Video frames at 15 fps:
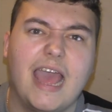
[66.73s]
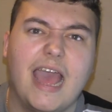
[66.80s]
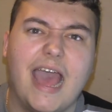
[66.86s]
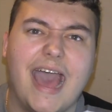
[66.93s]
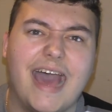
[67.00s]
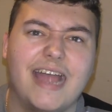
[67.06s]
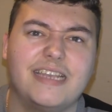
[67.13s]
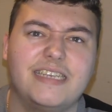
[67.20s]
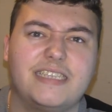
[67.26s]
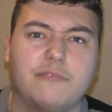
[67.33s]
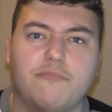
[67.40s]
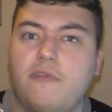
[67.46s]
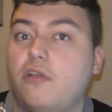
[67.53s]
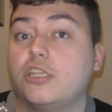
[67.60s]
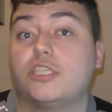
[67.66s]
and
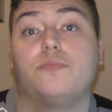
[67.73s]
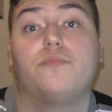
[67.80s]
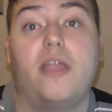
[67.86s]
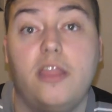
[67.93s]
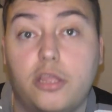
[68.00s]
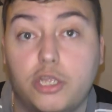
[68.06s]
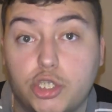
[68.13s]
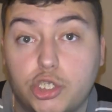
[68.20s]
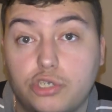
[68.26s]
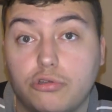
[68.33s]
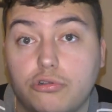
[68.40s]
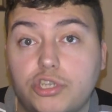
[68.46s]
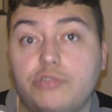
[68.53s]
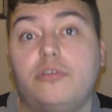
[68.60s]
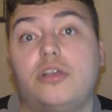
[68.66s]
we've got some brand new
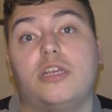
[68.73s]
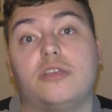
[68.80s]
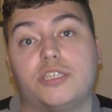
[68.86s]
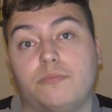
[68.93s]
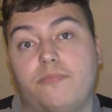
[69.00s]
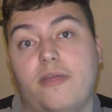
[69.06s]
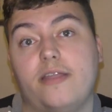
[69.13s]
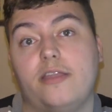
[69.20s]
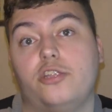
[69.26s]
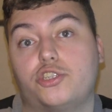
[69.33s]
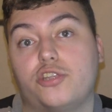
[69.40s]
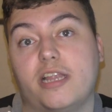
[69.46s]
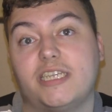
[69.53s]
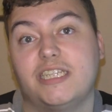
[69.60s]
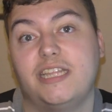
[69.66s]
construction, we've got some brand new
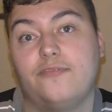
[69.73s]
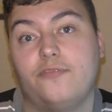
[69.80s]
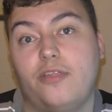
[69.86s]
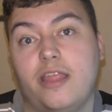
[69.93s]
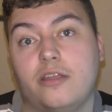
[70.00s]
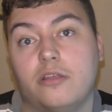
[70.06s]
track delivery,